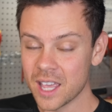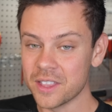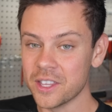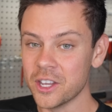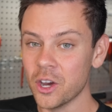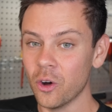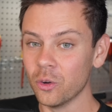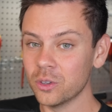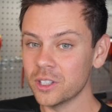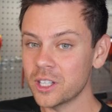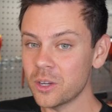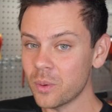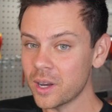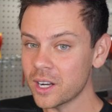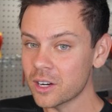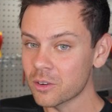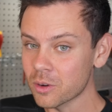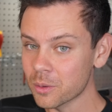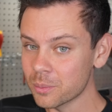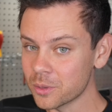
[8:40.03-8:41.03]
The only
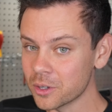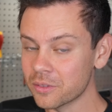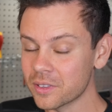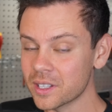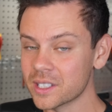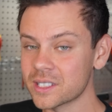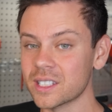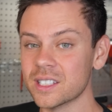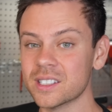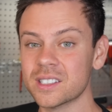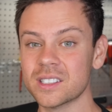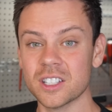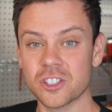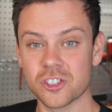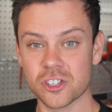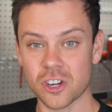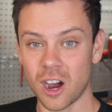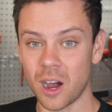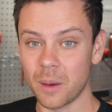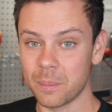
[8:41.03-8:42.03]
way to remove this is to
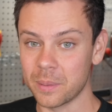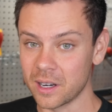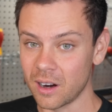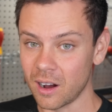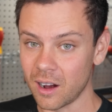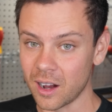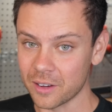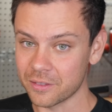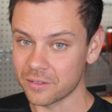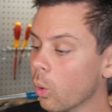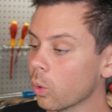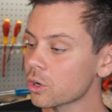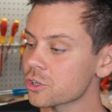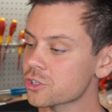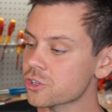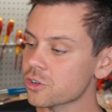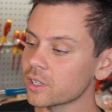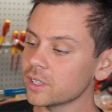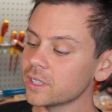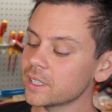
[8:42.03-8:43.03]
chop it off or
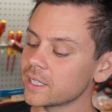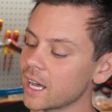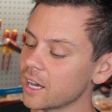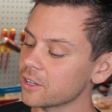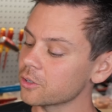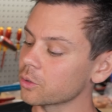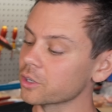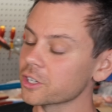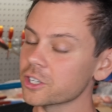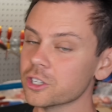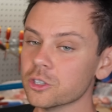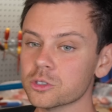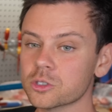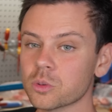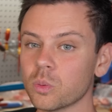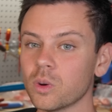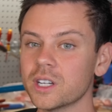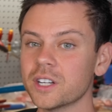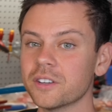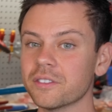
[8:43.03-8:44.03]
drill it out or
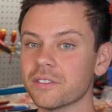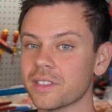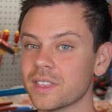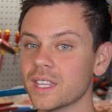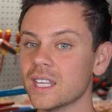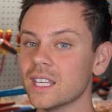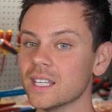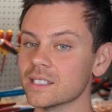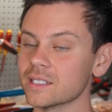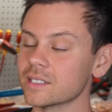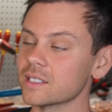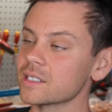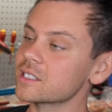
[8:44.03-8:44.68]
use one of these.